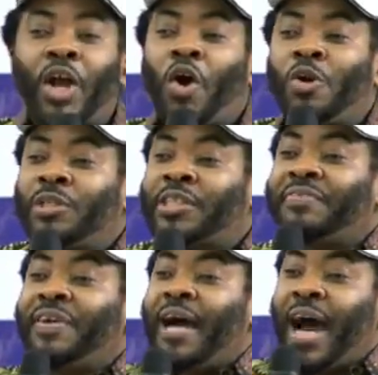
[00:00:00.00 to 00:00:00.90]
a
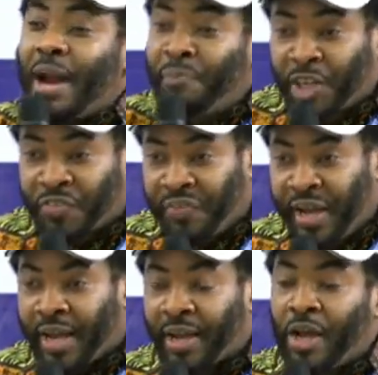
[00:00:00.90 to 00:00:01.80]
conducive
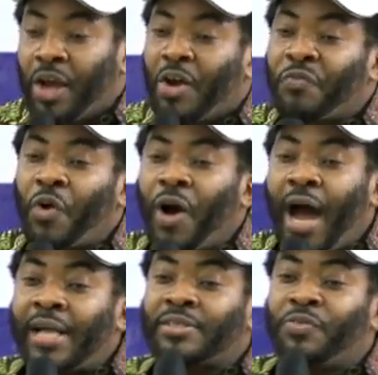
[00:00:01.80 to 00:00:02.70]
atmosphere for
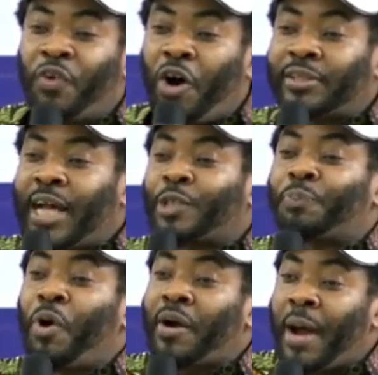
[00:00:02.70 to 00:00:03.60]
us as
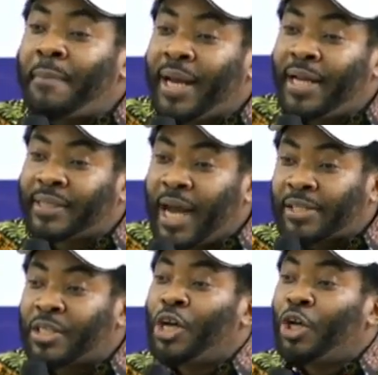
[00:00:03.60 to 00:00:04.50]
program
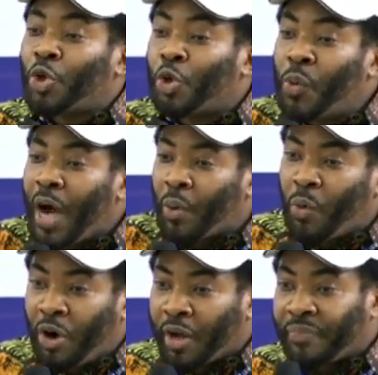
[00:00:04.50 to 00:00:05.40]
managers to do our
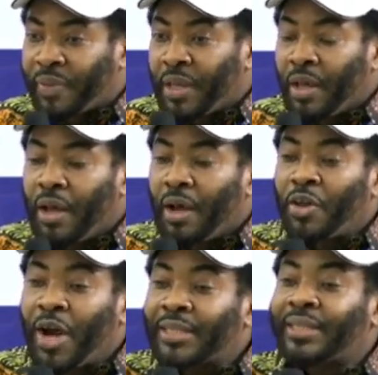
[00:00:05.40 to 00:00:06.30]
work.
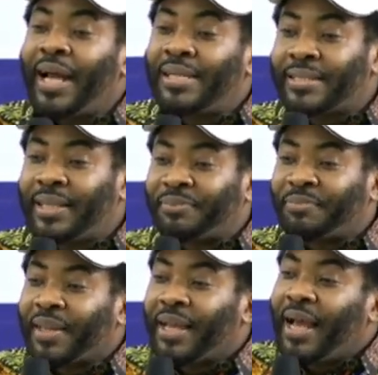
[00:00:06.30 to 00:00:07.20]
Your Excellency,
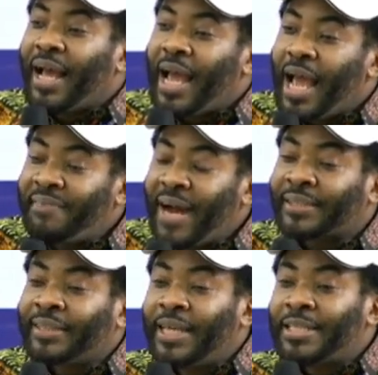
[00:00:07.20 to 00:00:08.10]
ever
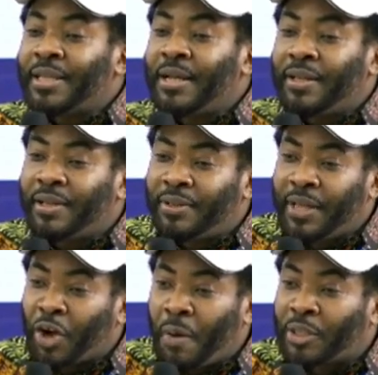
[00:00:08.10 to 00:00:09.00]
since
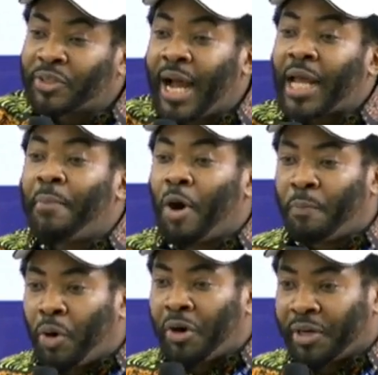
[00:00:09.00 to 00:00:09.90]
the Commissioner came on
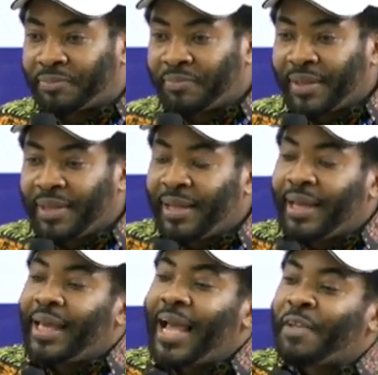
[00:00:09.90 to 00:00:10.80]
board,
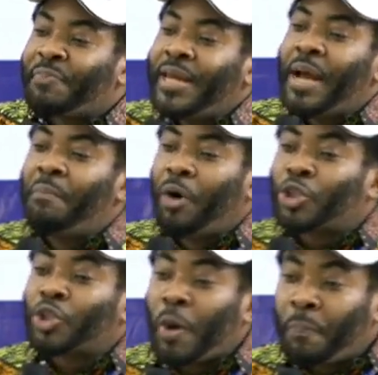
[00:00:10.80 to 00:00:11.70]
he has been the
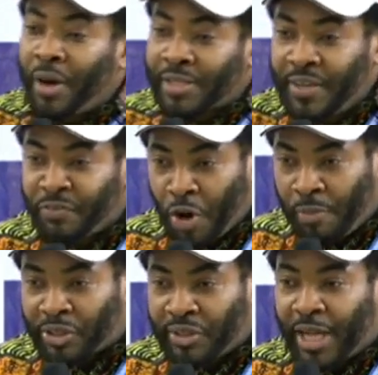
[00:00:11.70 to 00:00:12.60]
most supportive
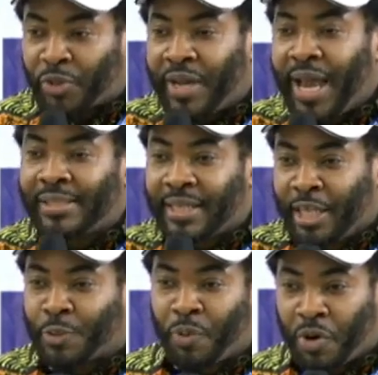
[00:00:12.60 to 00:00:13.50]
Commissioner to the
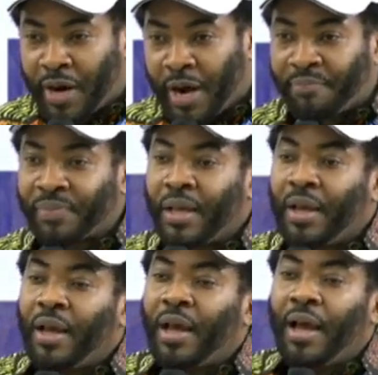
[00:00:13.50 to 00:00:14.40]
NTDs program.
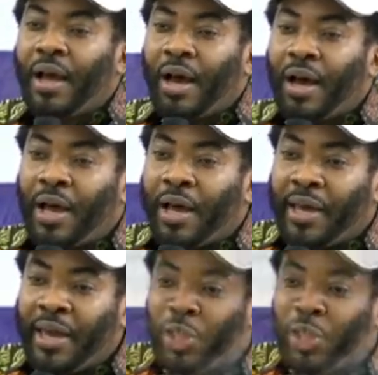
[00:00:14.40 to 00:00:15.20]
In